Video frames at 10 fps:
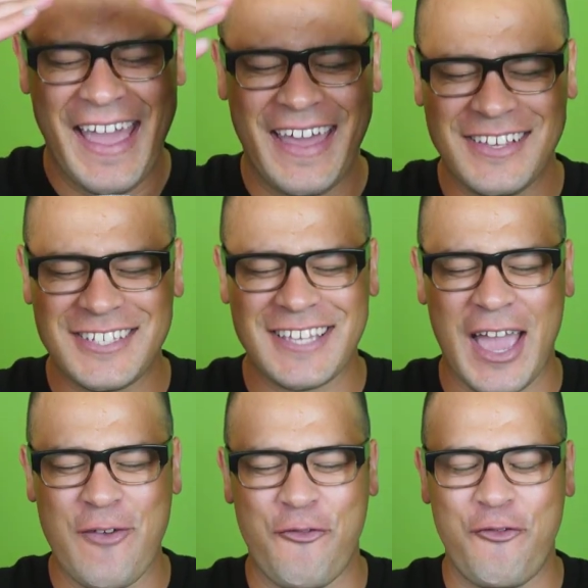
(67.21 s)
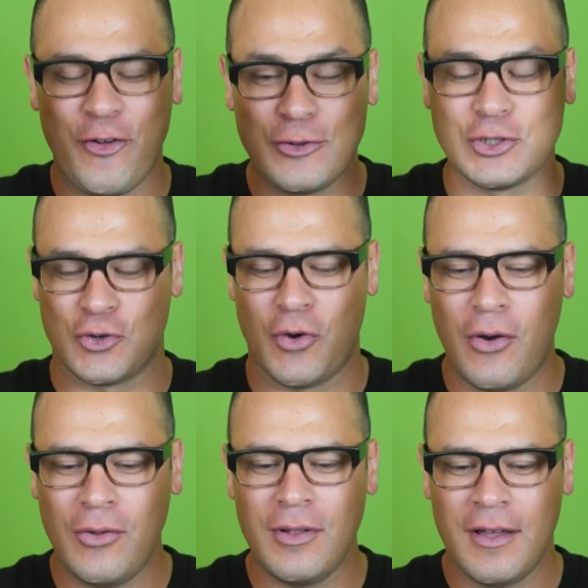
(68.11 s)
this is a full
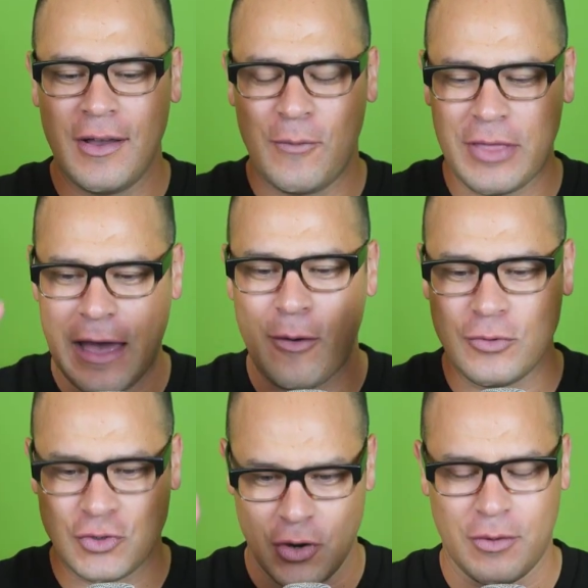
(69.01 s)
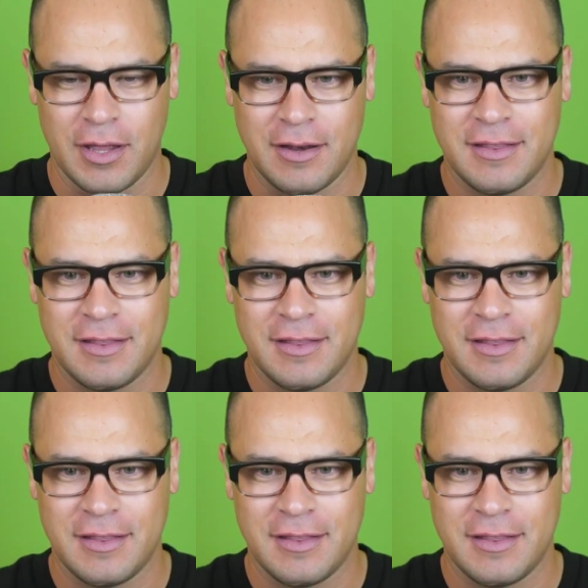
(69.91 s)
troll without trolling.